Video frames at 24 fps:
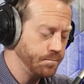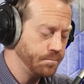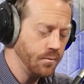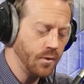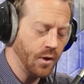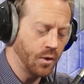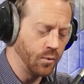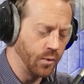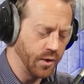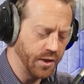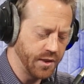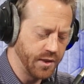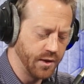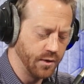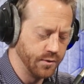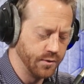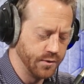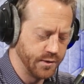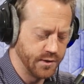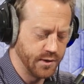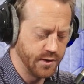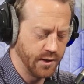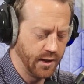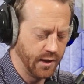With
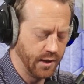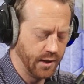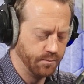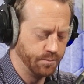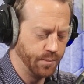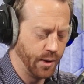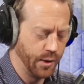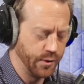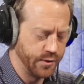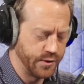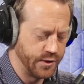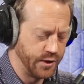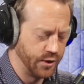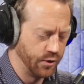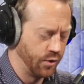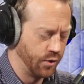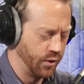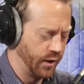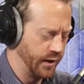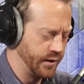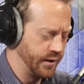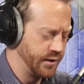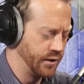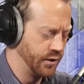those posterior horn,
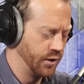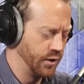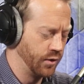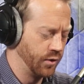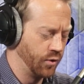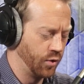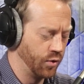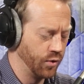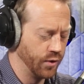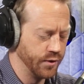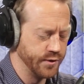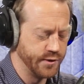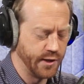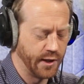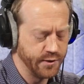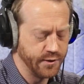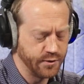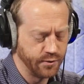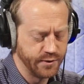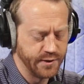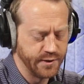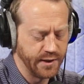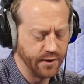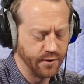anterior horn, and horizontal
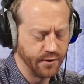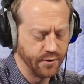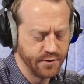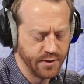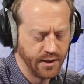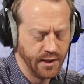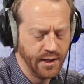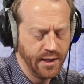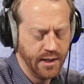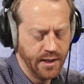tears,